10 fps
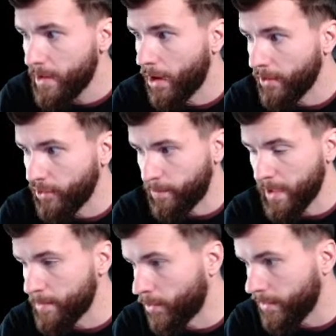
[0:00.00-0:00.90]
Are they
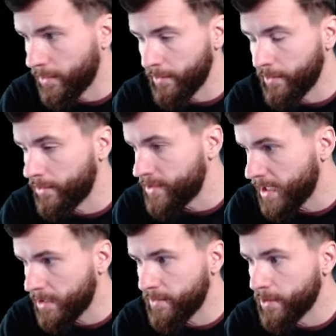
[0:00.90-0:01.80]
spending more than they're
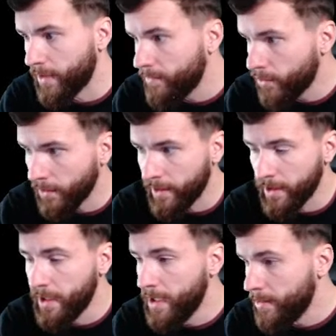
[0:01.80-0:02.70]
taking in via revenue, or are
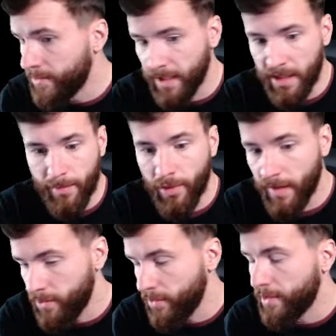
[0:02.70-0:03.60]
they taking in more
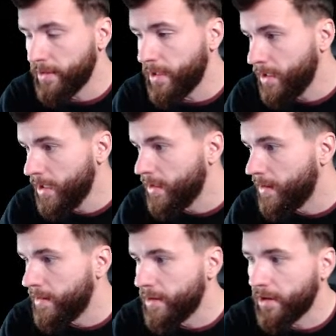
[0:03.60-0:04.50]
revenue than
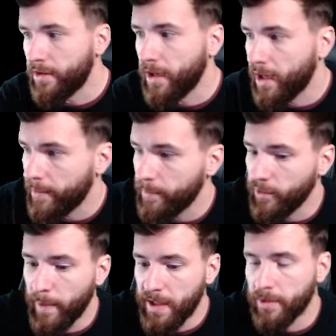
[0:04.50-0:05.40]
they are
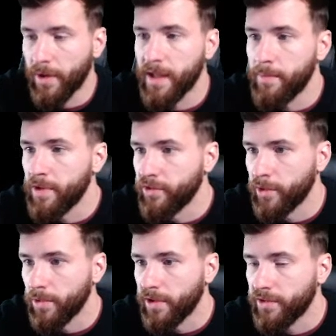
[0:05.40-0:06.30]
spending, right? That'd be a
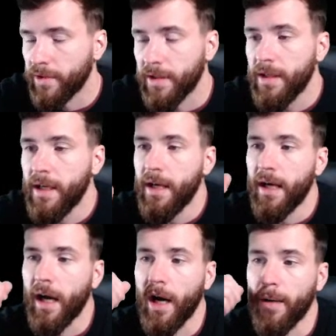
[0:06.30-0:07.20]
surplus, right?
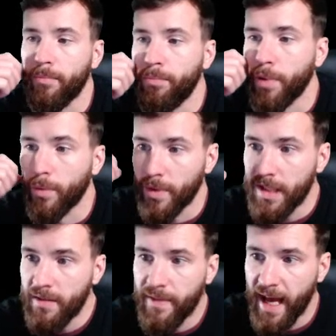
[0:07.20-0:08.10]
But
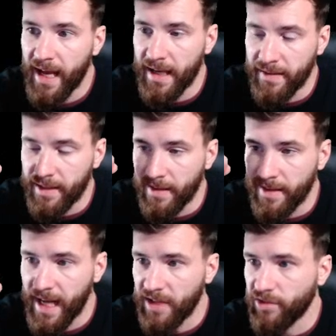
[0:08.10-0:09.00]
read that and
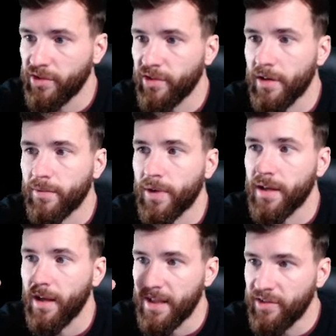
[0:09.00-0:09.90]
then ask yourself,
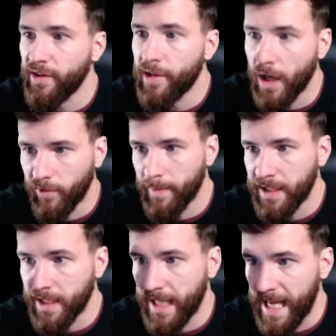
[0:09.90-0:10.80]
right, is the
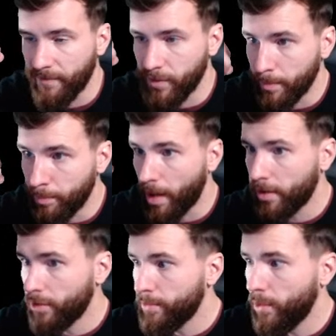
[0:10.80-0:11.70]
government going to have to
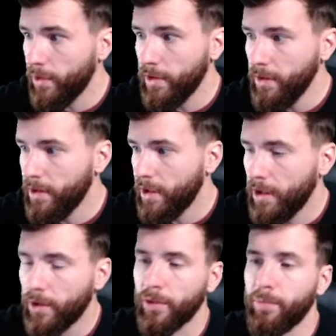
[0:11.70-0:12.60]
borrow more
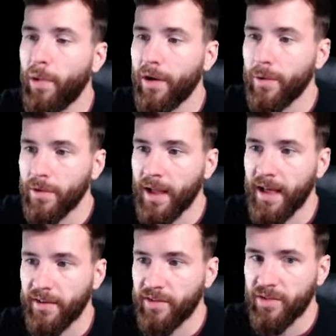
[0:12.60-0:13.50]
or borrow
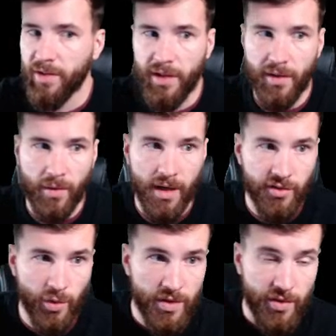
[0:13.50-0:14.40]
less, right?
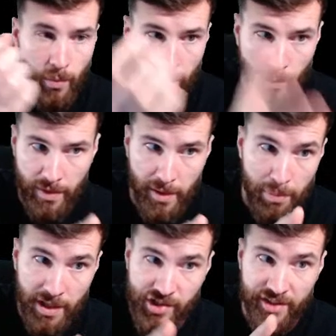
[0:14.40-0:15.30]
So with a
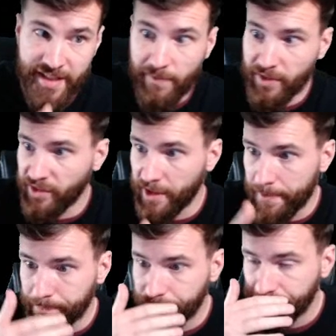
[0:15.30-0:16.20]
budget
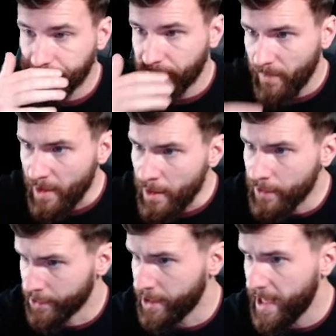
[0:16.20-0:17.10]
deficit,
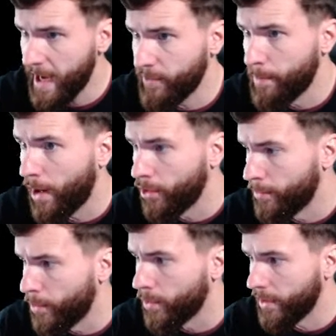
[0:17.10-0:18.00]
they're going to have to borrow
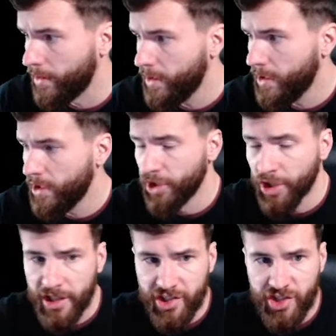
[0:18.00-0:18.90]
more. You're
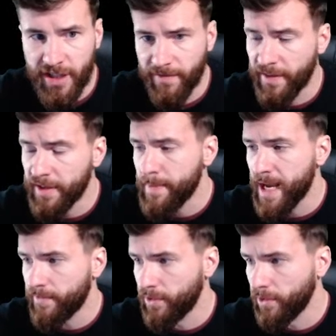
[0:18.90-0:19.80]
going to shift the demand for